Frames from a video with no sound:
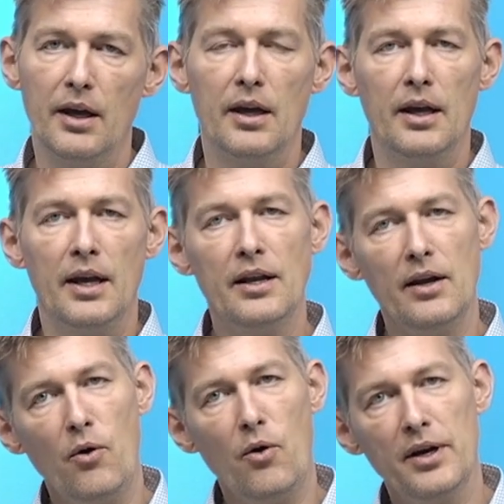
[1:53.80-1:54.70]
In
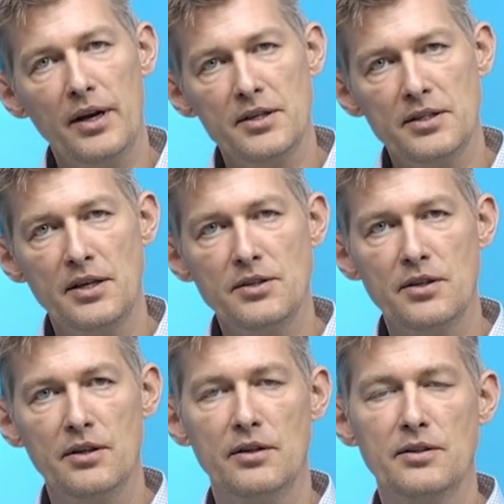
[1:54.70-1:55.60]

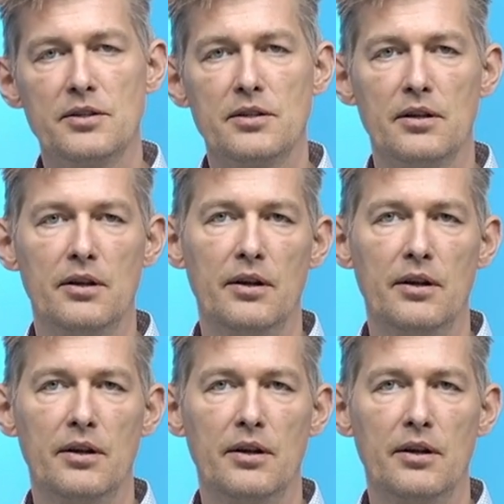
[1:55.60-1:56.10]
organizations,